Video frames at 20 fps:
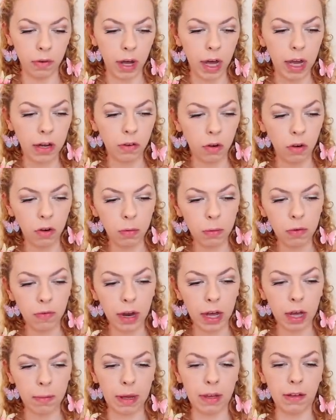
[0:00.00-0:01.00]
I don't normally
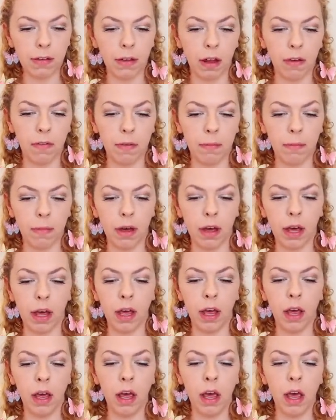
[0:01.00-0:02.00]
recommend stuff in my